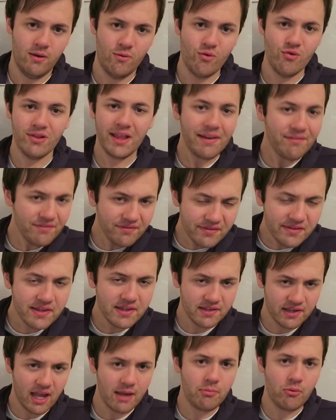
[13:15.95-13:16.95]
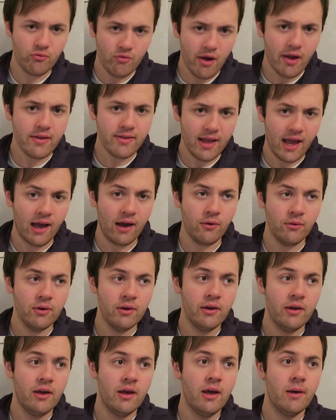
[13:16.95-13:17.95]
We're 11th in the table right
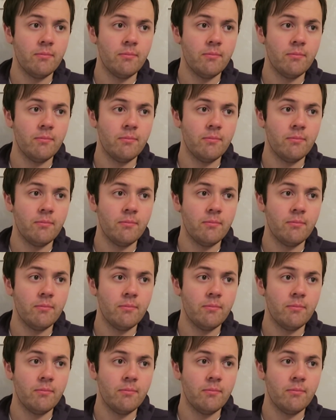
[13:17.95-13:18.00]
now,